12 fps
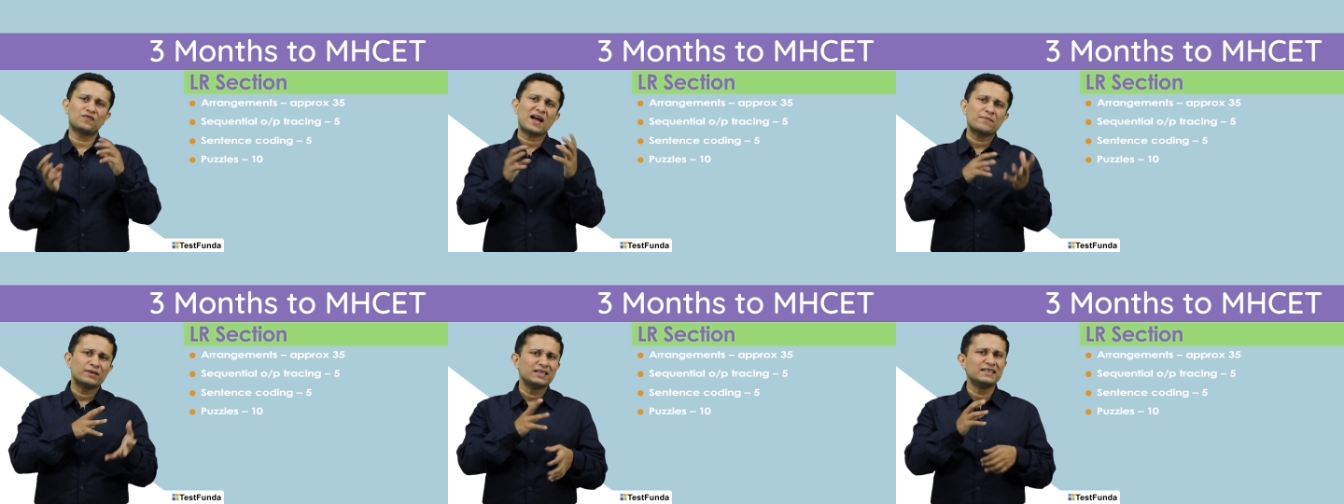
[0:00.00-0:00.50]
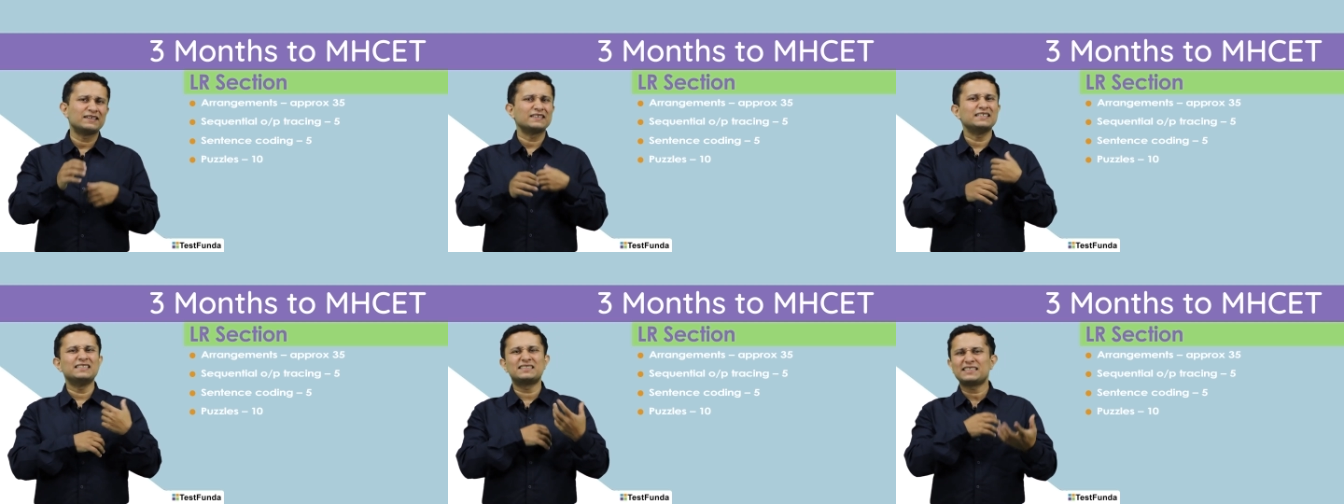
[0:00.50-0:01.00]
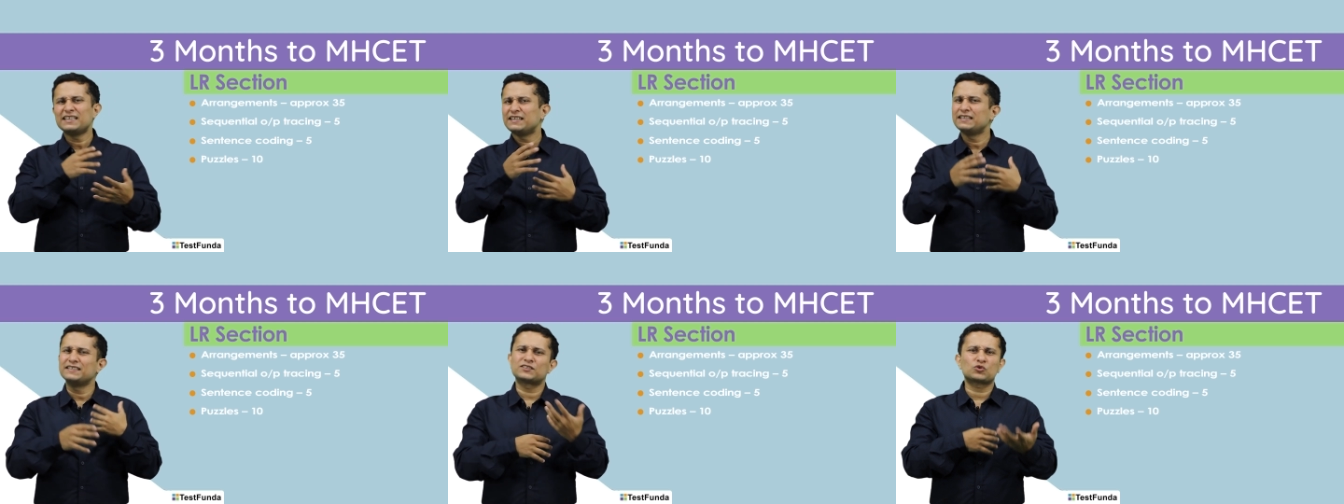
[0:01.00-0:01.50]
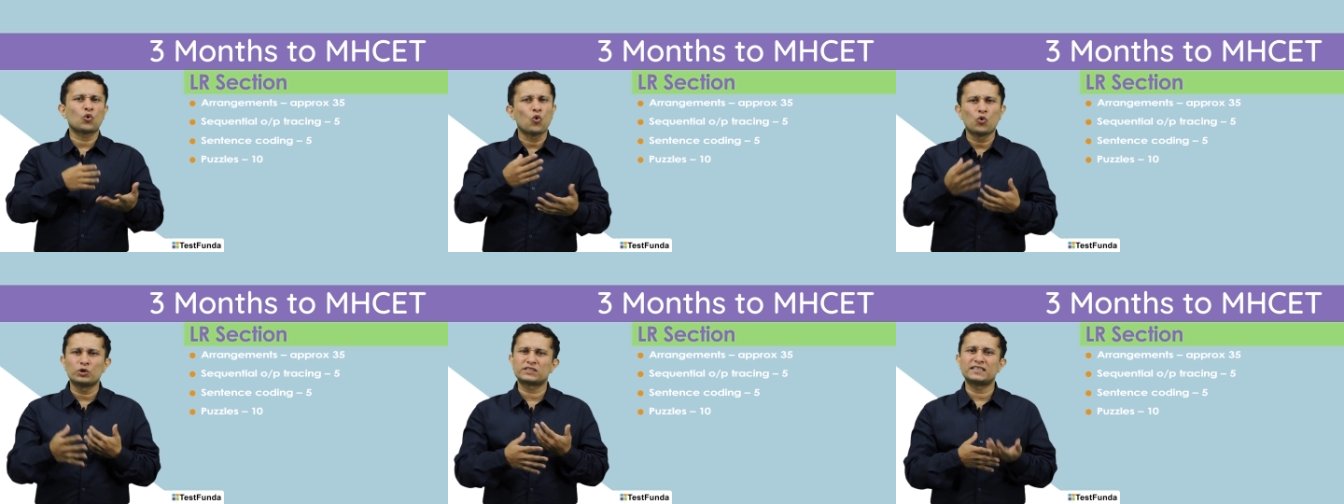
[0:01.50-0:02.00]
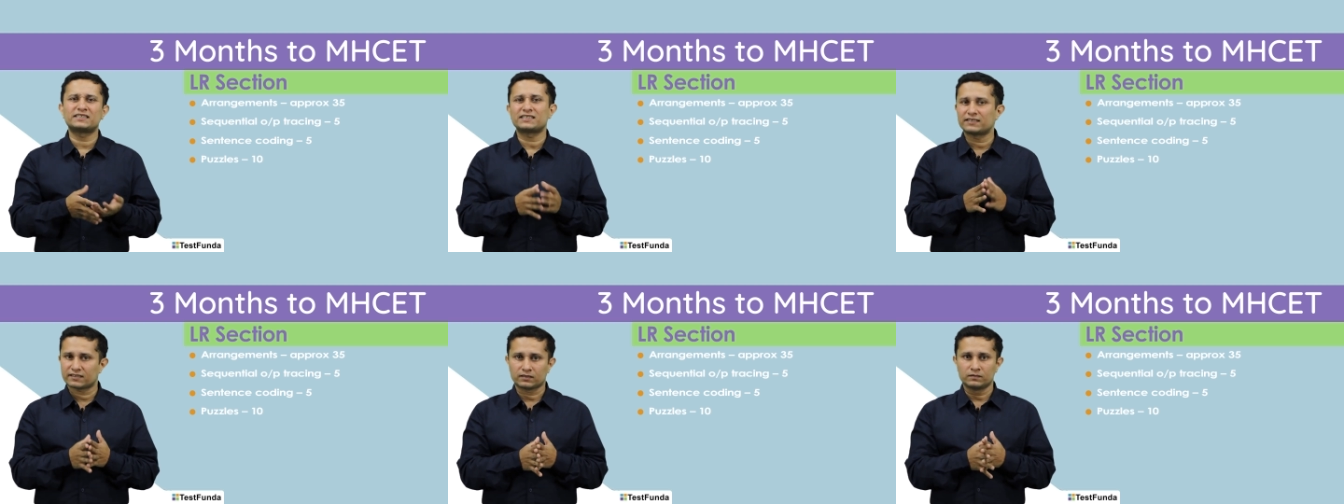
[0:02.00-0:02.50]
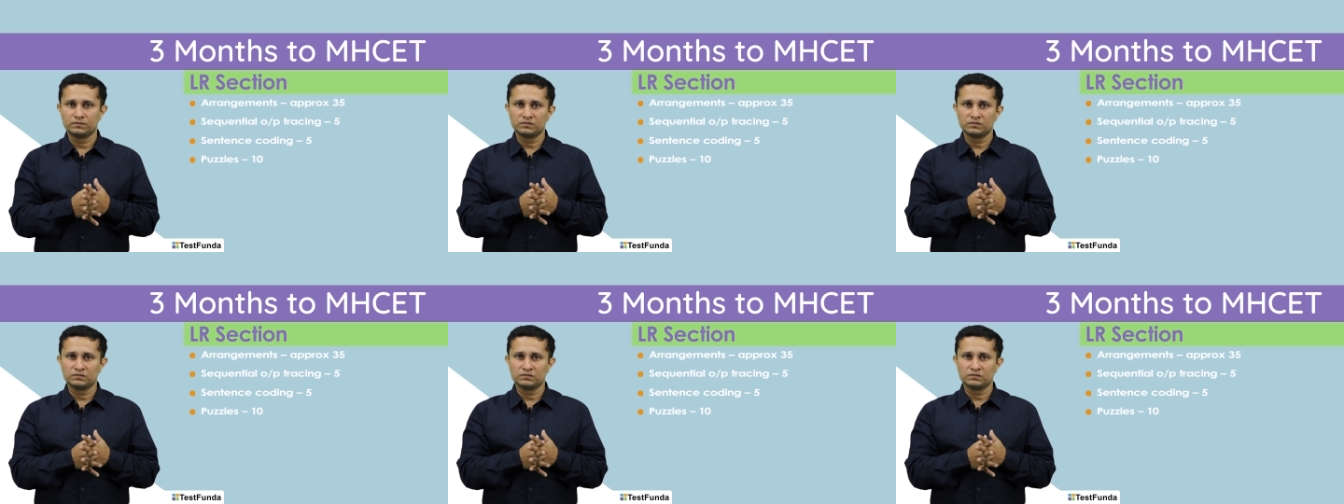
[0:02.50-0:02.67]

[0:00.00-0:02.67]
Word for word: family trees, series, codes, etc.